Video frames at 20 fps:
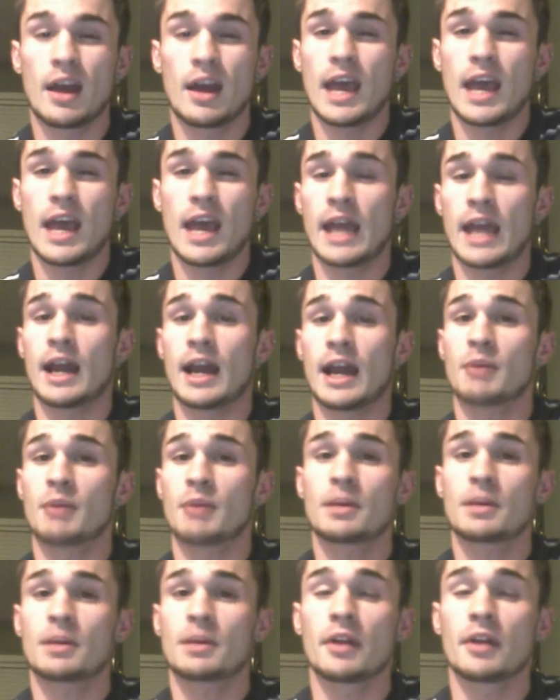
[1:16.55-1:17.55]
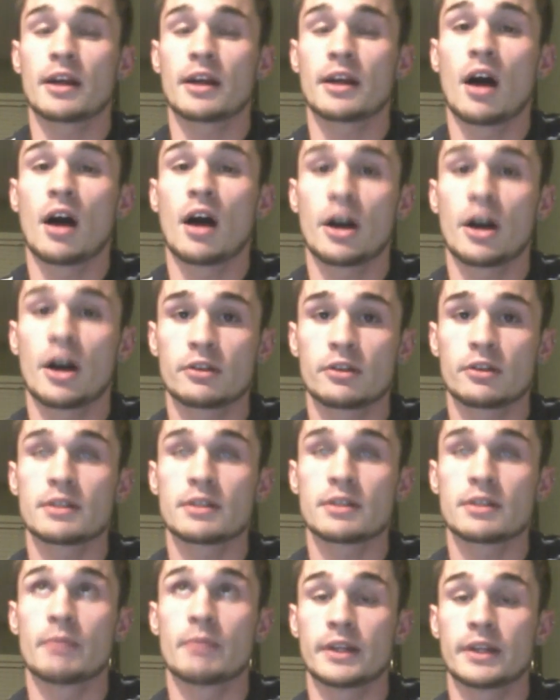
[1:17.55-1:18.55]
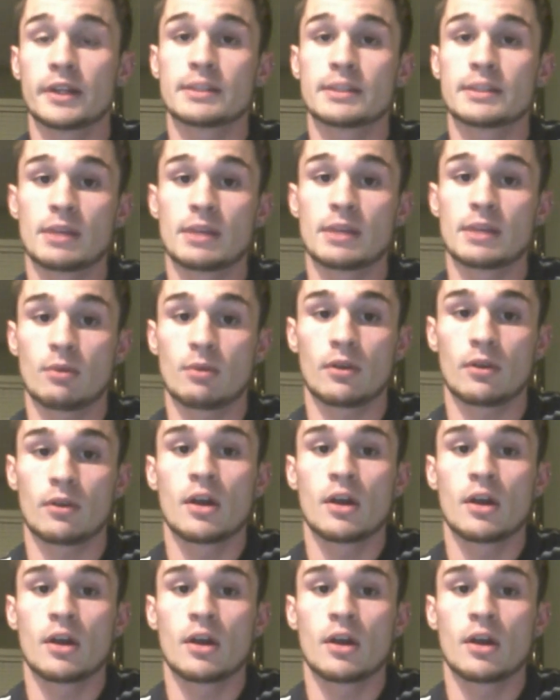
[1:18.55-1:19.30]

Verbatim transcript: And I'm talking about like hundreds of millions of people